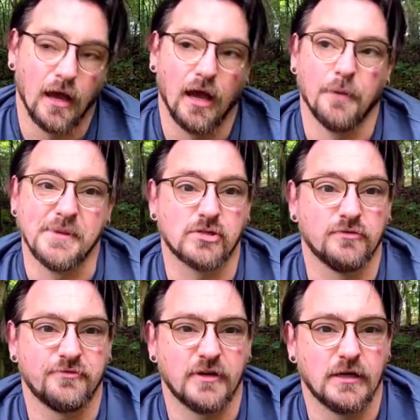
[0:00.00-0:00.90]
It's good
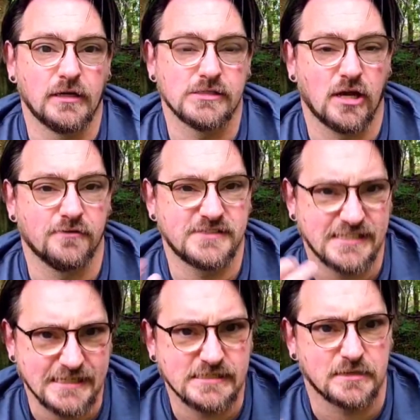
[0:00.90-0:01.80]
for sort of
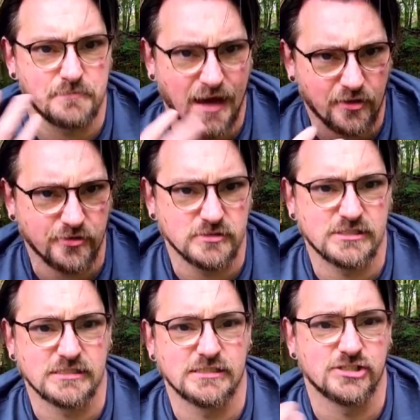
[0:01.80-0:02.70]
cysts and mouth
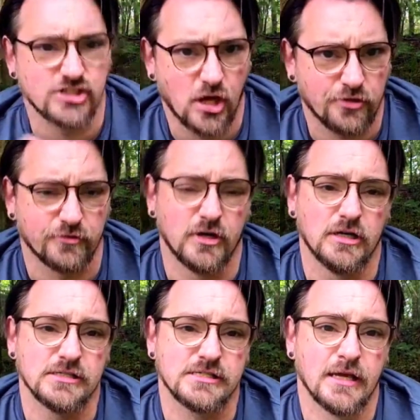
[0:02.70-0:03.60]
ulcers and sore
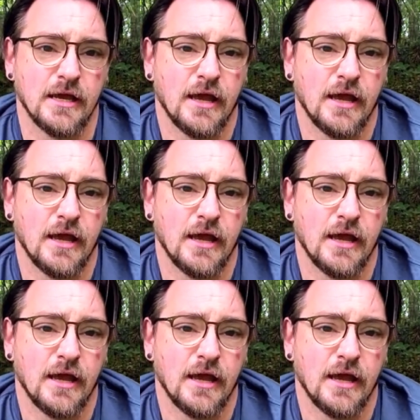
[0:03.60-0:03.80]
throats.